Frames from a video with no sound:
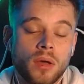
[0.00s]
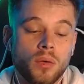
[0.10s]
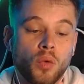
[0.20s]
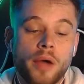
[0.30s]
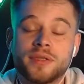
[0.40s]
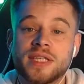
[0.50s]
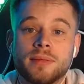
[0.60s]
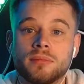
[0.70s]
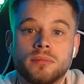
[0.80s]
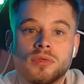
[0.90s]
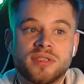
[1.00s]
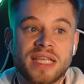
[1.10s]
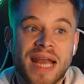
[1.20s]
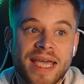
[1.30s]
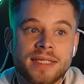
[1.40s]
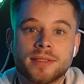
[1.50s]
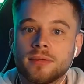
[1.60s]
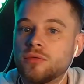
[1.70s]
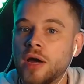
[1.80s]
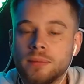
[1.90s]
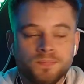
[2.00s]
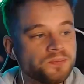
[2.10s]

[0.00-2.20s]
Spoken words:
Why was it delayed, right?